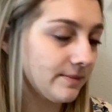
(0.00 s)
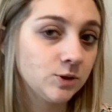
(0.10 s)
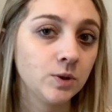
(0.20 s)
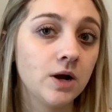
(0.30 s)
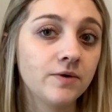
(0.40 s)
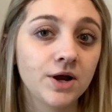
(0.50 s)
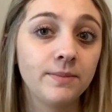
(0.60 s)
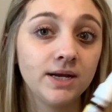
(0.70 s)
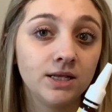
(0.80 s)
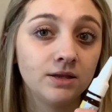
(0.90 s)
as we got
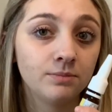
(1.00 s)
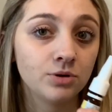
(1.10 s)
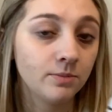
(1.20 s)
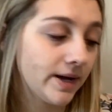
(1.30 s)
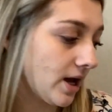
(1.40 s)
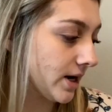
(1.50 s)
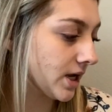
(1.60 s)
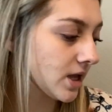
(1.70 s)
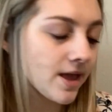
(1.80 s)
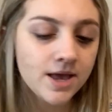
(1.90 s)
recommended the probiotic.
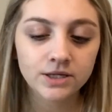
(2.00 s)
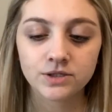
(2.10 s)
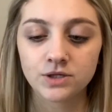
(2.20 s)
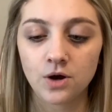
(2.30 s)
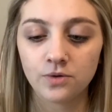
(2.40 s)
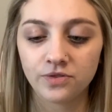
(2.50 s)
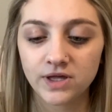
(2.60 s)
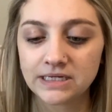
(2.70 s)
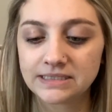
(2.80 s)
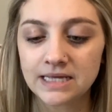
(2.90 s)
So
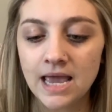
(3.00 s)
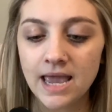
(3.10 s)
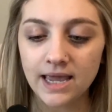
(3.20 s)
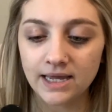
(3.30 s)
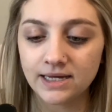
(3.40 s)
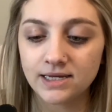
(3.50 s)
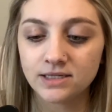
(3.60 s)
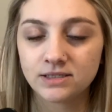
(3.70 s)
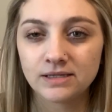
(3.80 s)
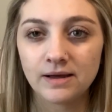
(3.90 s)
this is